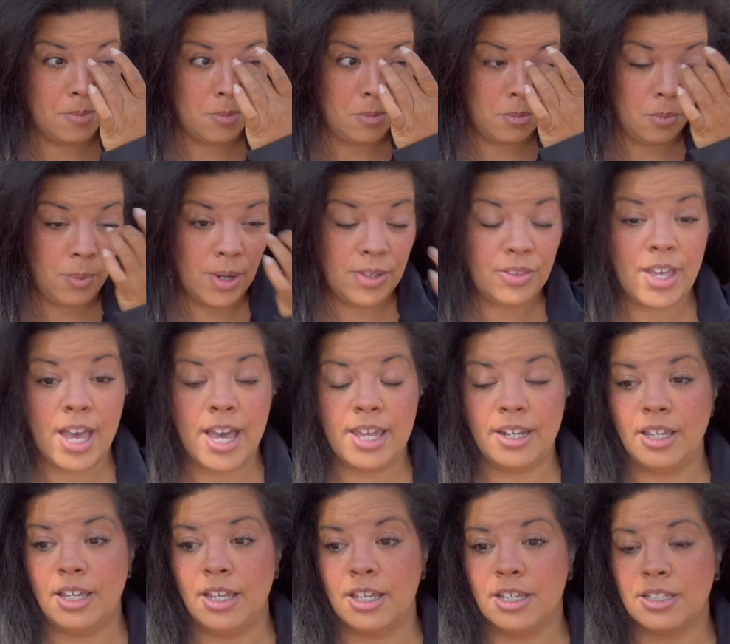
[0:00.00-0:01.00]
what that
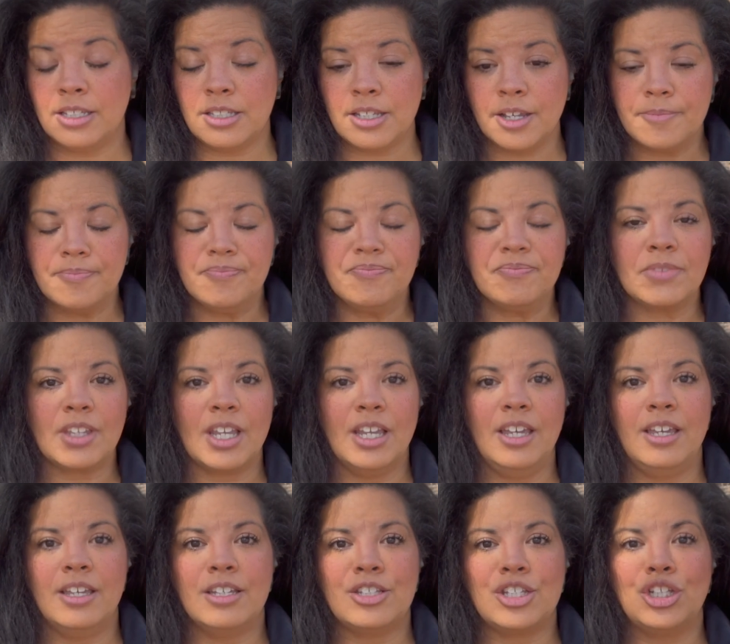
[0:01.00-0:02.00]
is
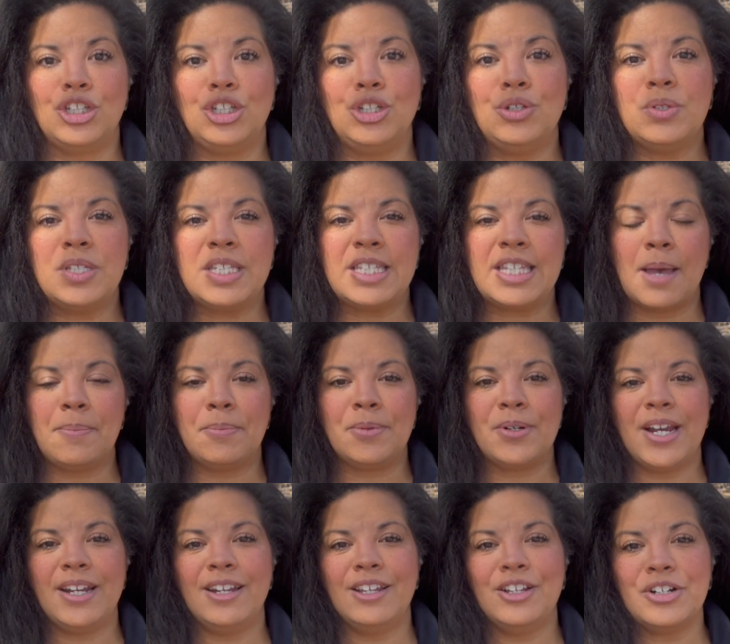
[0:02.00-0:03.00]
you
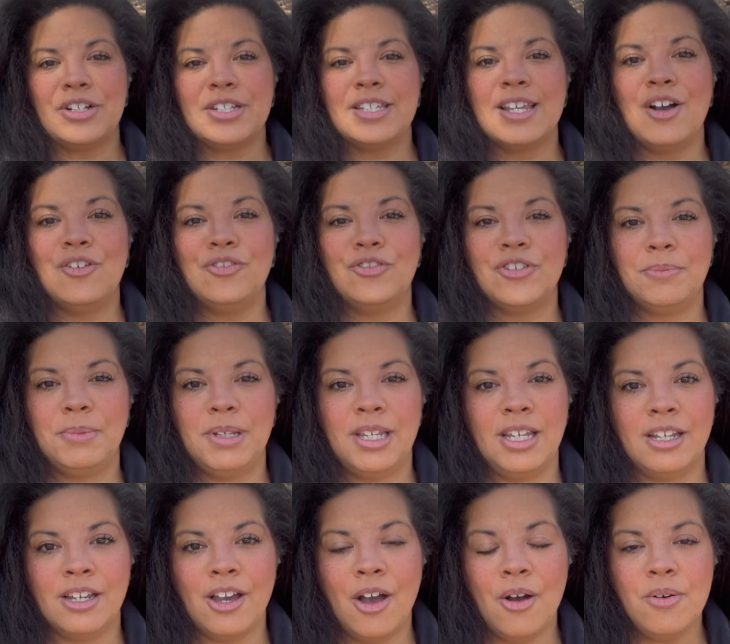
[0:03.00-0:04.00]
separating yourself from
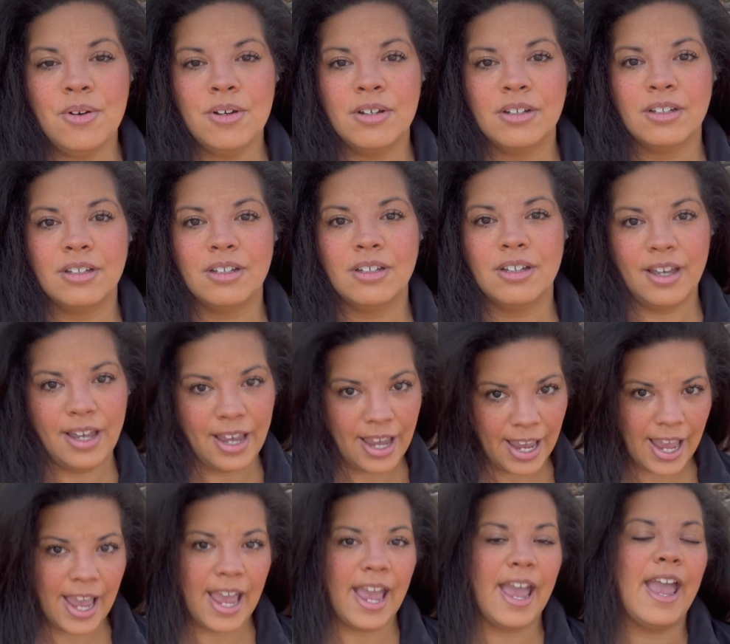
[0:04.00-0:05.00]
ego
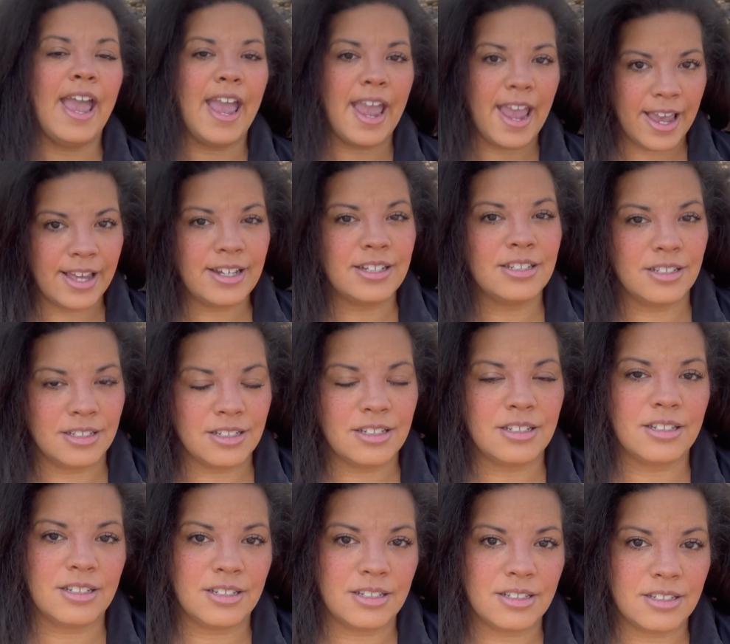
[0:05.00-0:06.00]
and
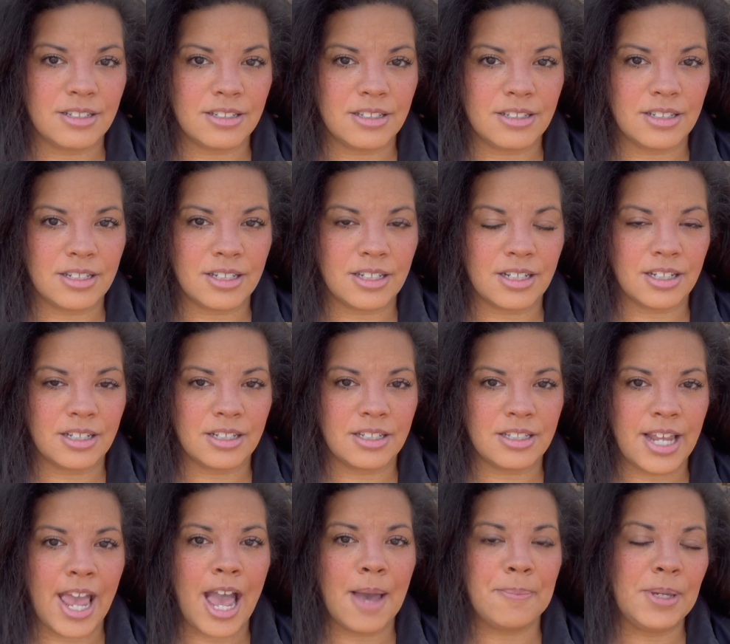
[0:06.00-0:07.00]

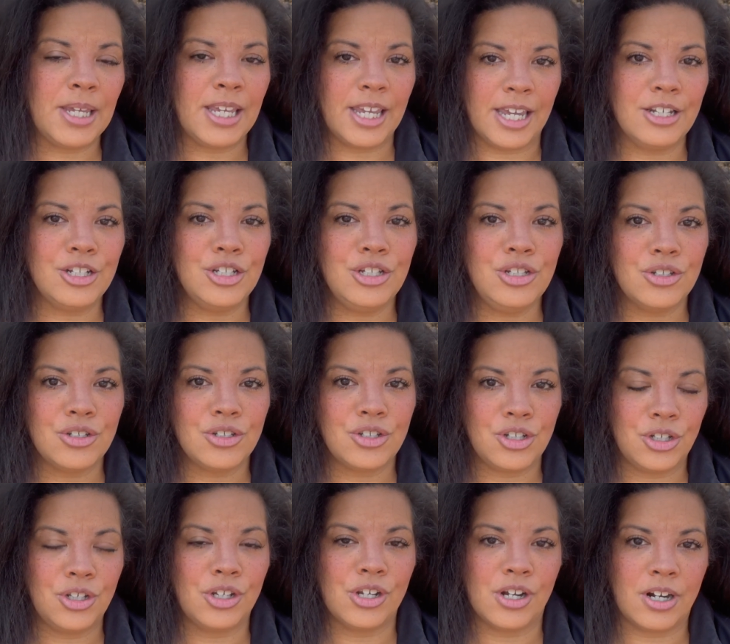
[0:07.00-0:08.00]
tapping in
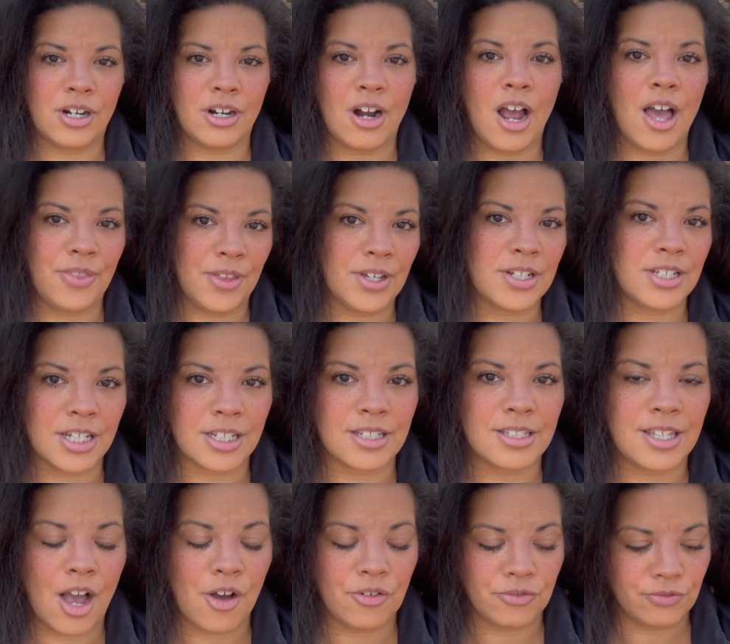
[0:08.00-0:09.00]
to your authentic
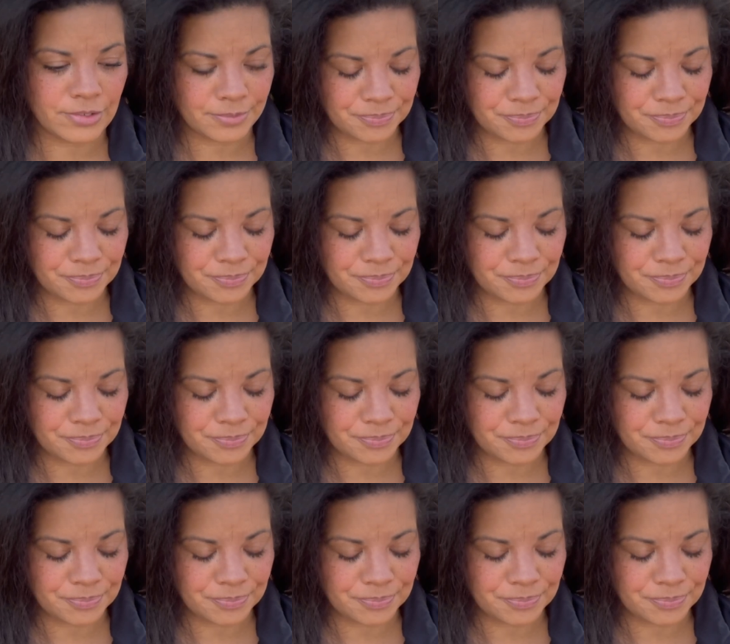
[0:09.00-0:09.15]
self.